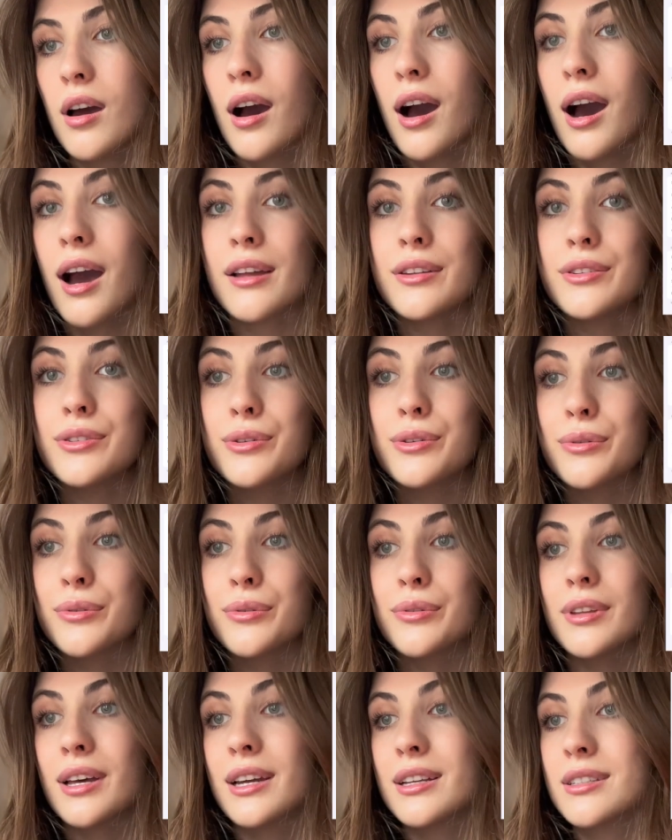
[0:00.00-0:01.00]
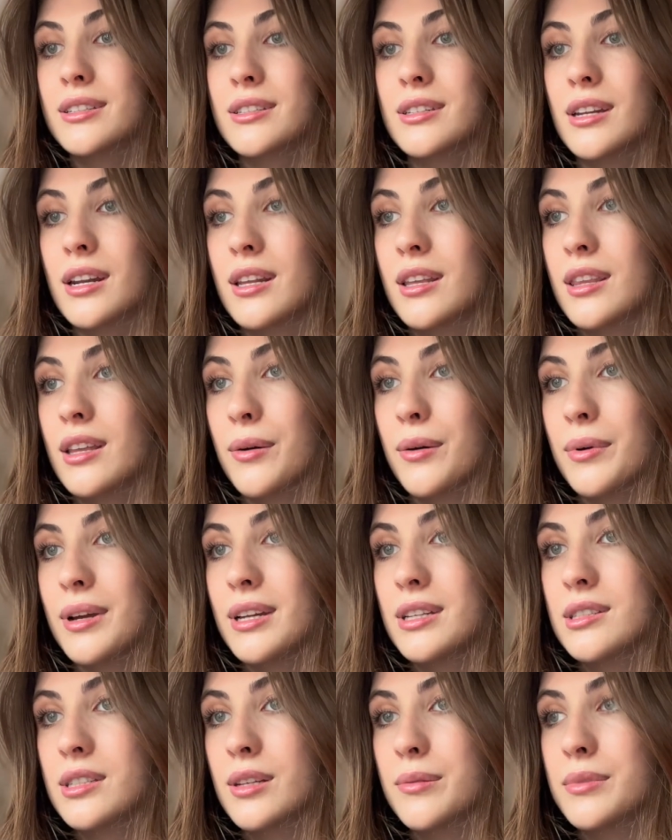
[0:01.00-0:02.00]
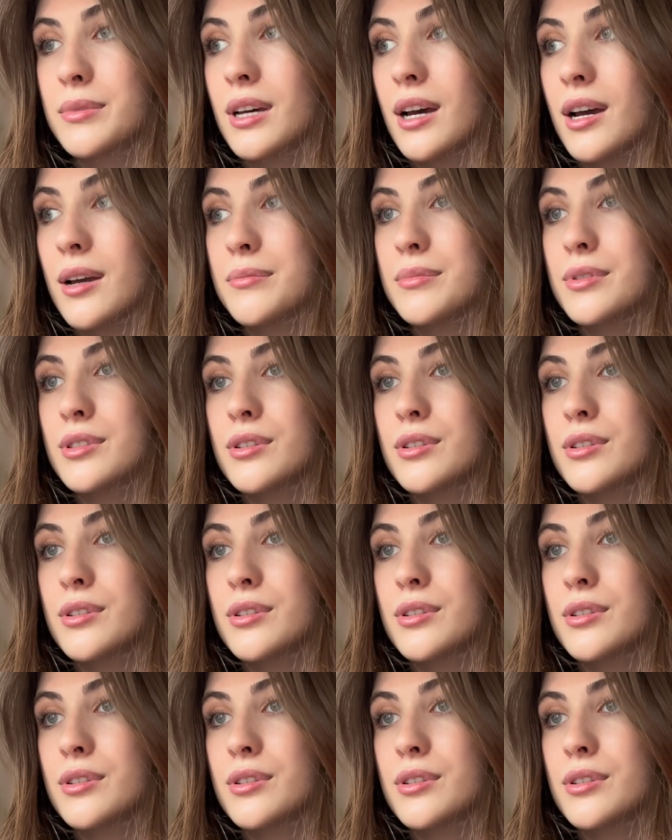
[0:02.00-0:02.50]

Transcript: I do like to study that way sometimes.